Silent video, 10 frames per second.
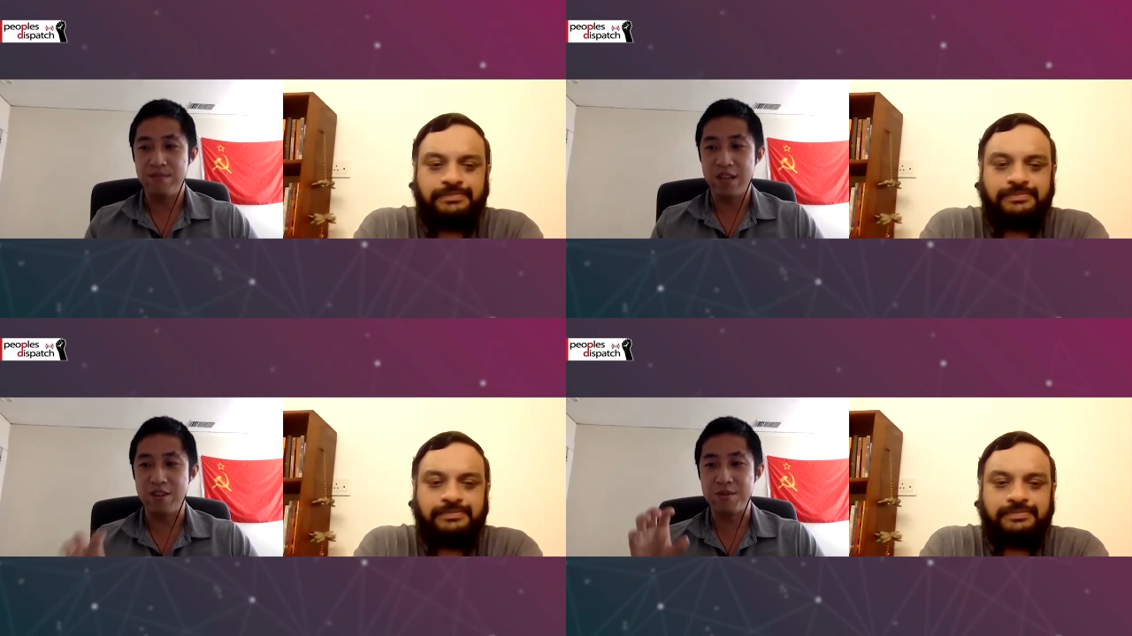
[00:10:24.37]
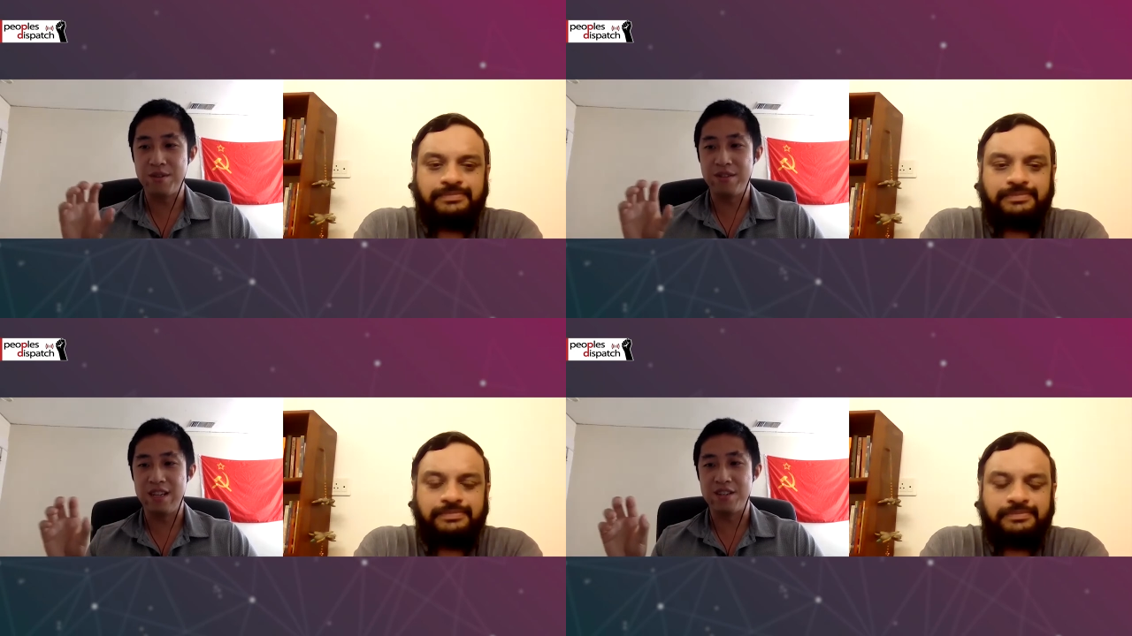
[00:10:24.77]
Speaker 1: in terms
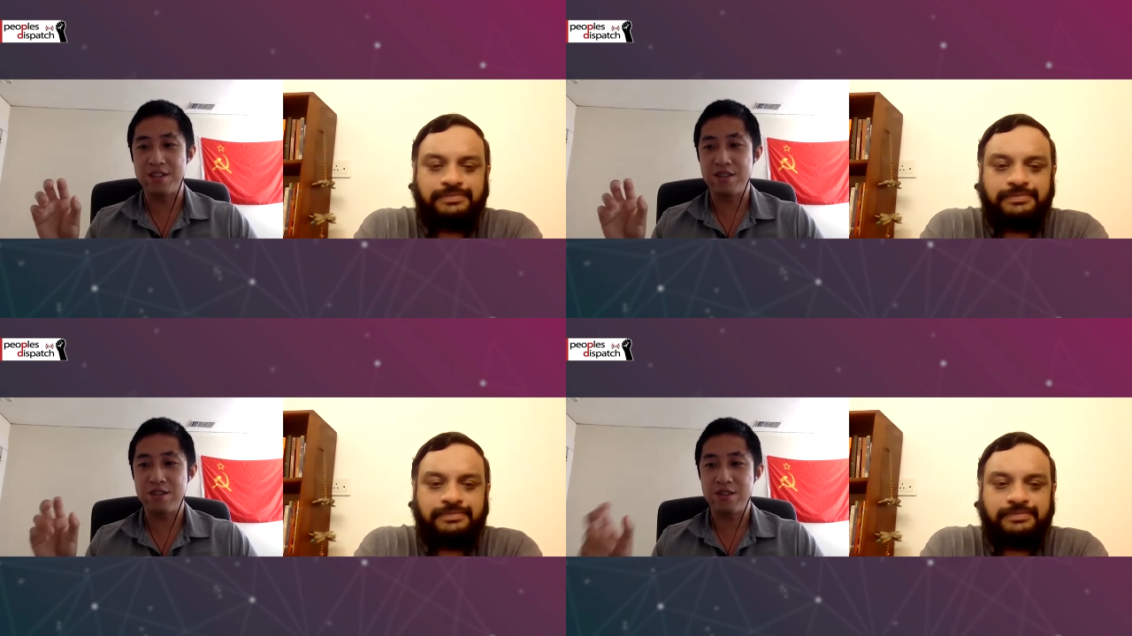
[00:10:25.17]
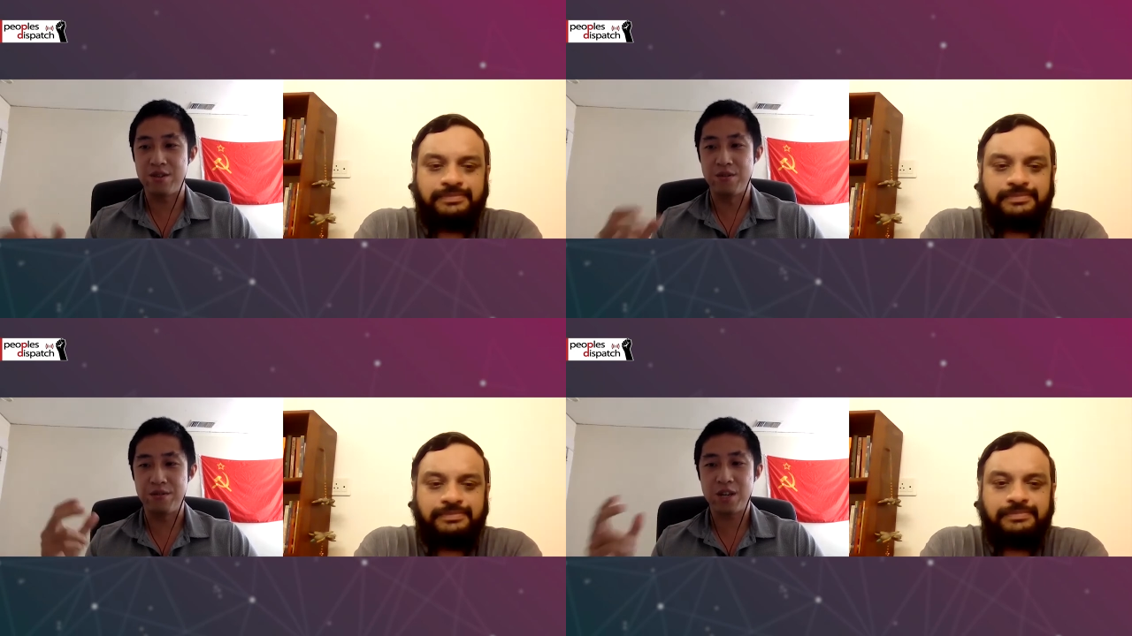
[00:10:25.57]
of these
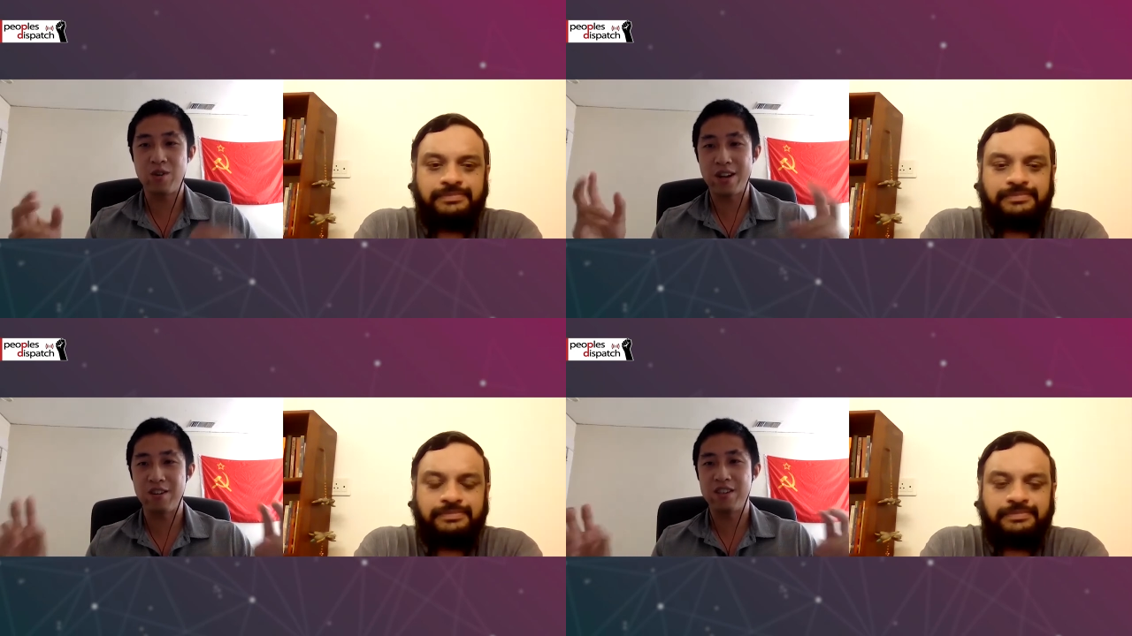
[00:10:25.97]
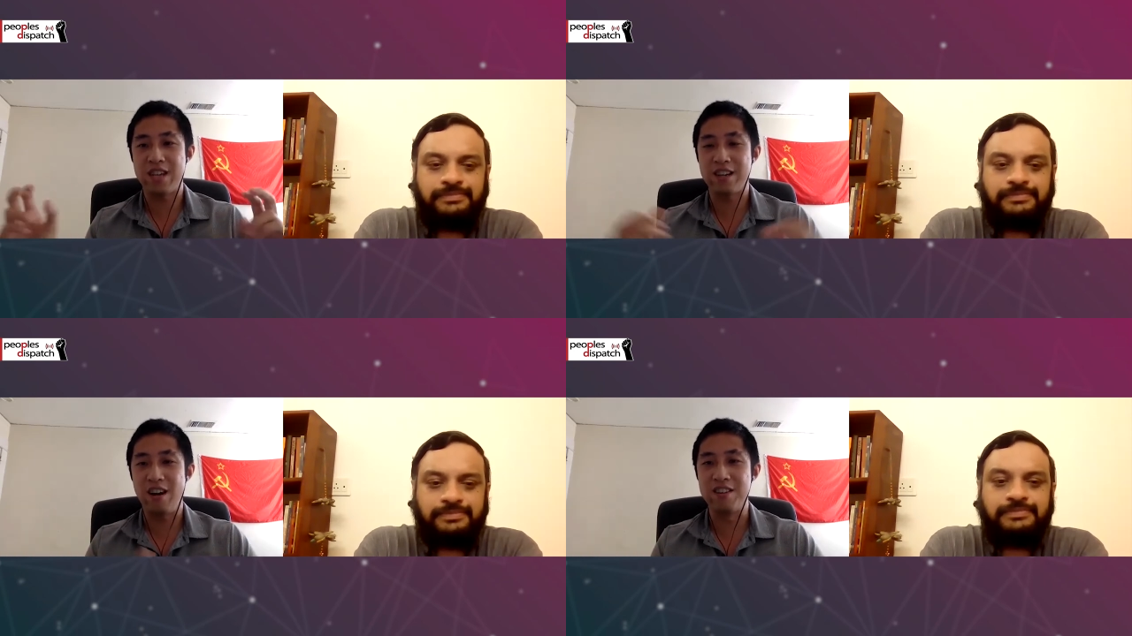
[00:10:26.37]
sort of critical
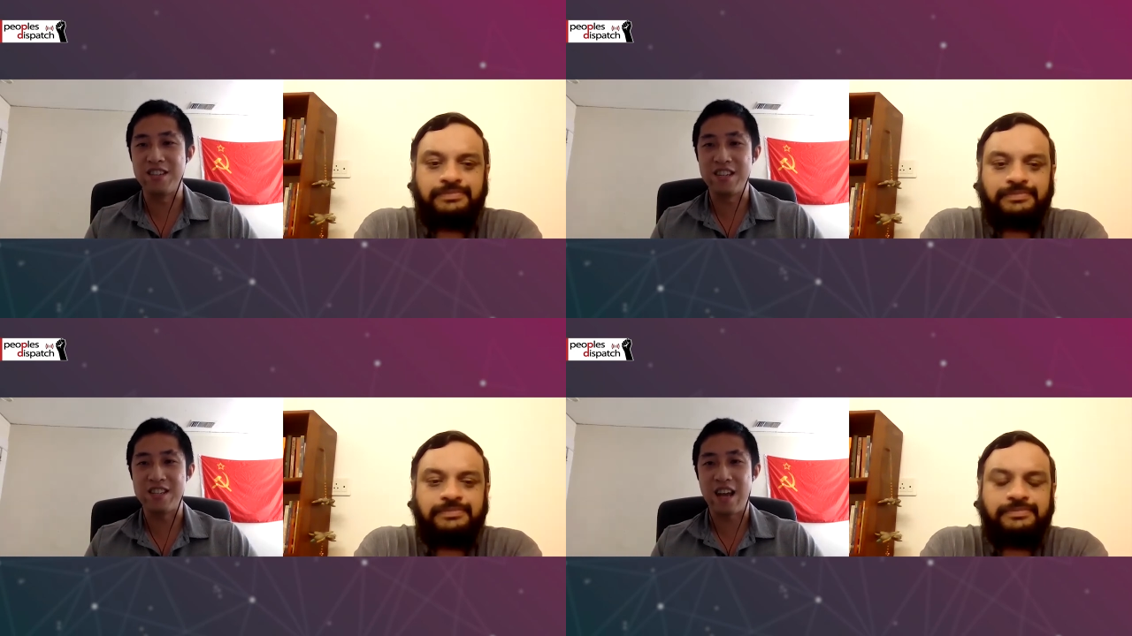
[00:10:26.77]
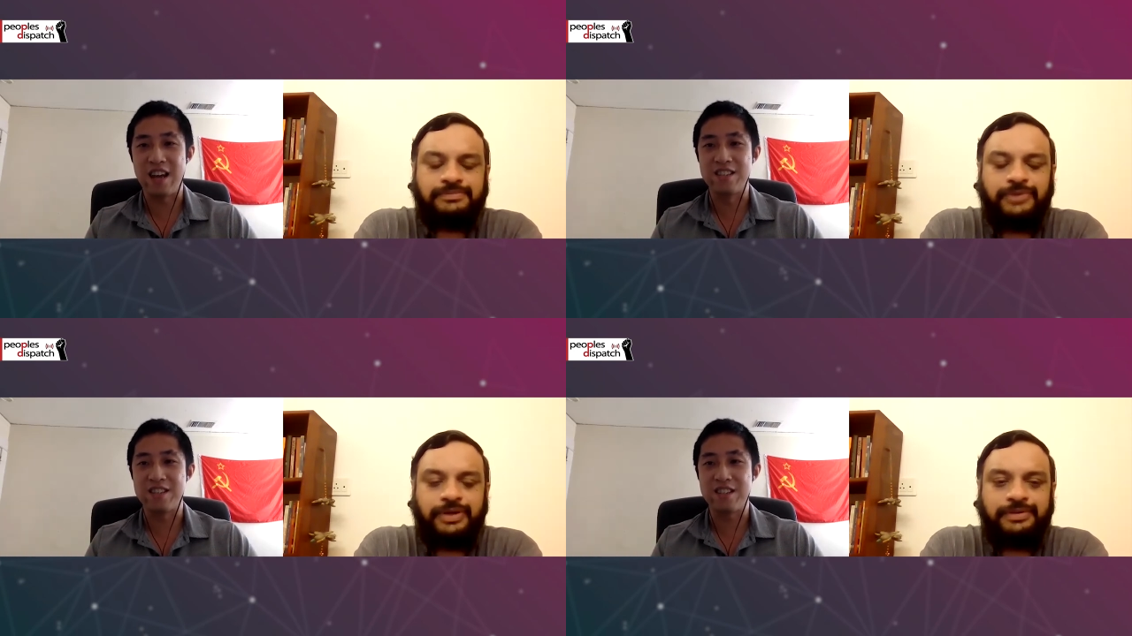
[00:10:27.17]
technologies,
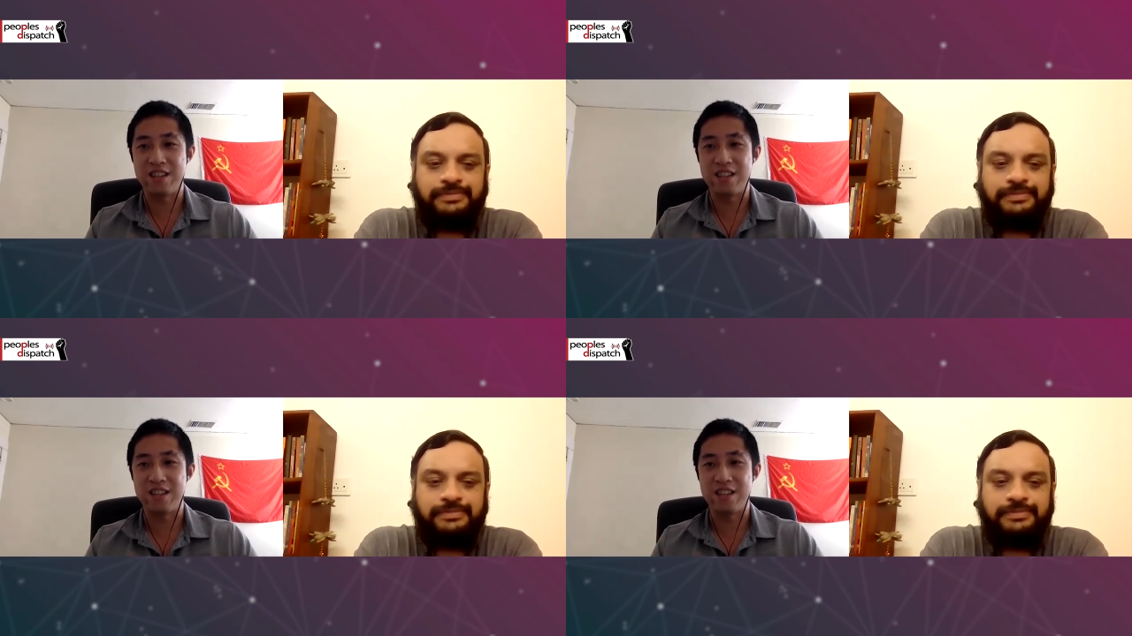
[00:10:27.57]
as,